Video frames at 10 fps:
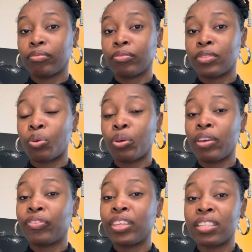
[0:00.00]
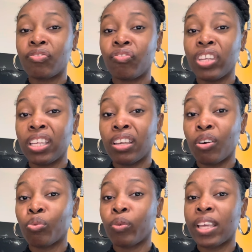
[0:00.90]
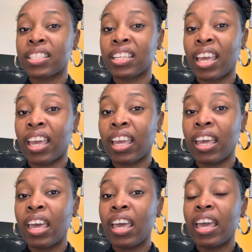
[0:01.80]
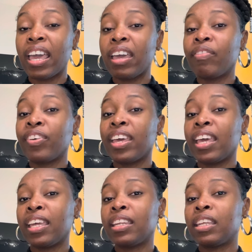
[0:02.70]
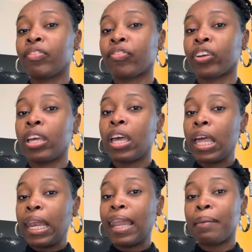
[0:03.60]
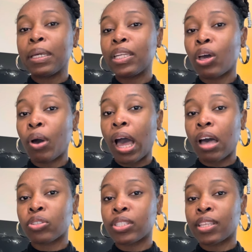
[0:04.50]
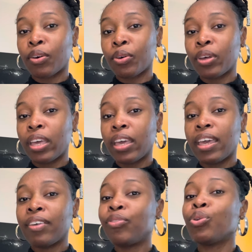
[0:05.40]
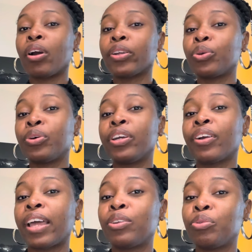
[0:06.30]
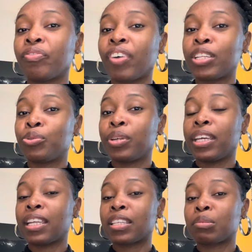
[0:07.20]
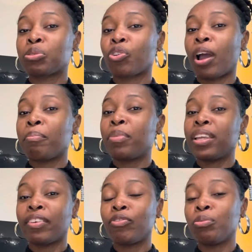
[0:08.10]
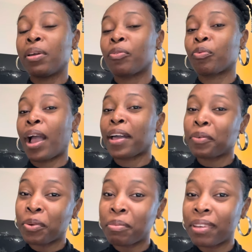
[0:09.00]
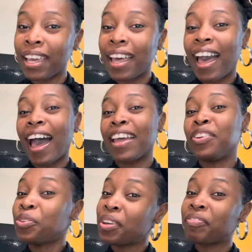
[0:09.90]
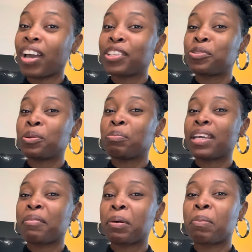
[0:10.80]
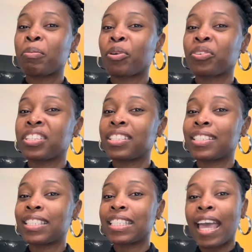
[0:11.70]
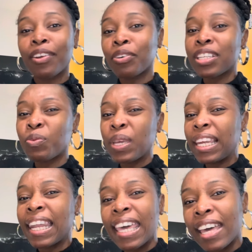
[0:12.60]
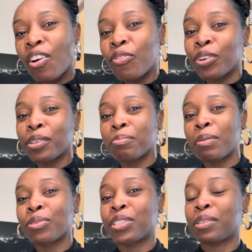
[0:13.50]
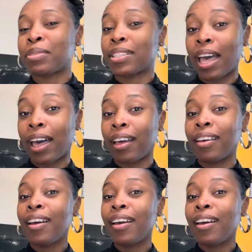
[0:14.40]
So if this video resonate, if it hit different, let me know how so. If you are new here, I do invite you to hit that subscribe button. If you've been rocking with me, I do invite you to become a member on this channel because we lit over on the membership side,